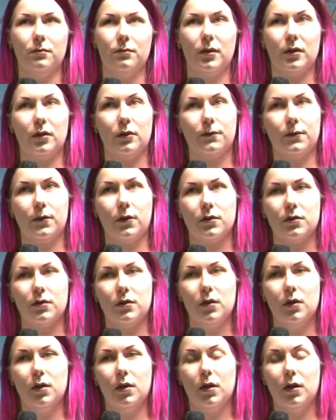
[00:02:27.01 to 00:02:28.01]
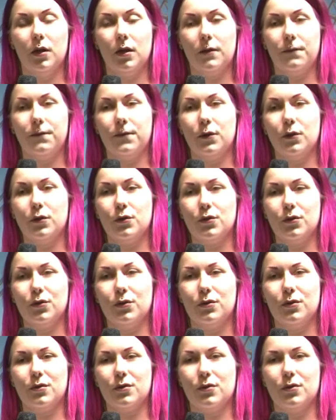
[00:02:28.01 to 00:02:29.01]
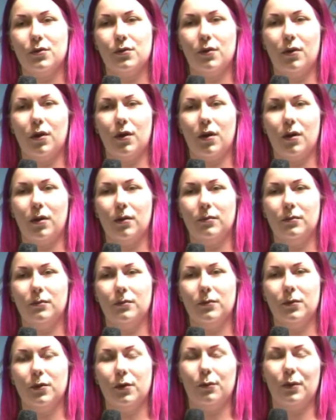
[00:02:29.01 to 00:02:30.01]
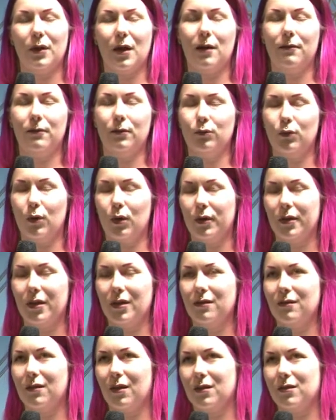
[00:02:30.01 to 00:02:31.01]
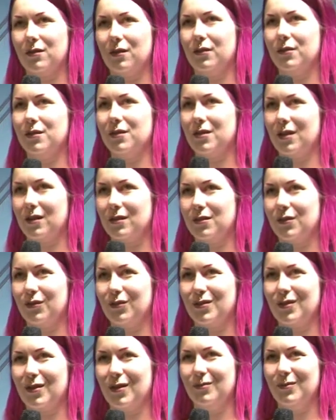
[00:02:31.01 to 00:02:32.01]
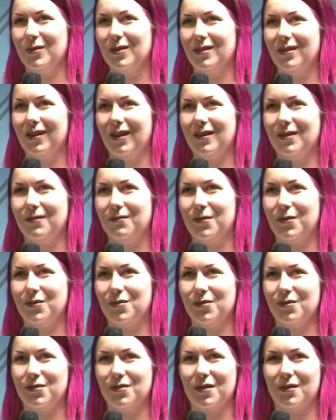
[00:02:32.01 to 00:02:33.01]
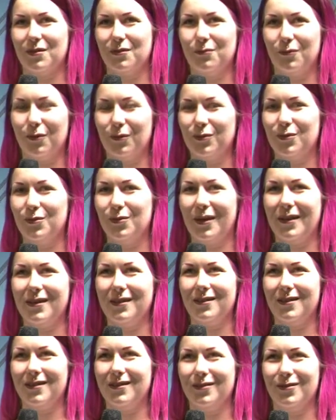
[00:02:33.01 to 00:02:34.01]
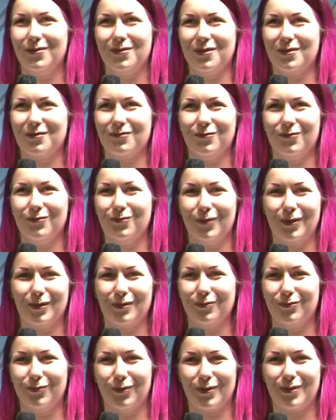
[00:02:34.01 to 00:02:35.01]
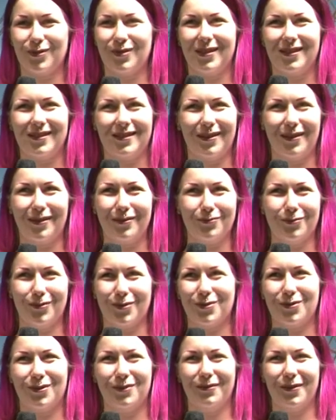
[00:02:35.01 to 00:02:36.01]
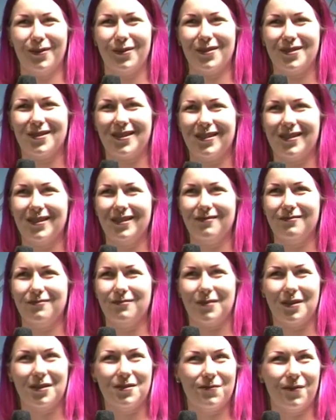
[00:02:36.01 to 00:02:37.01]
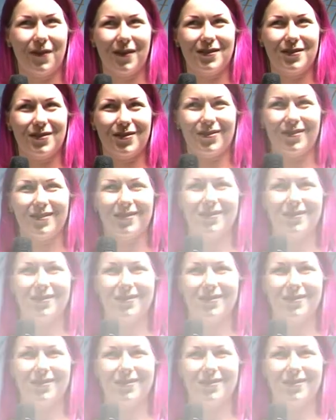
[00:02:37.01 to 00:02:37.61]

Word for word: But of course, if you choose to, um, you will have a warning that a disaster is coming. And if you choose that you won't do anything, you just want to watch it uh, wash over your city, that's fine too.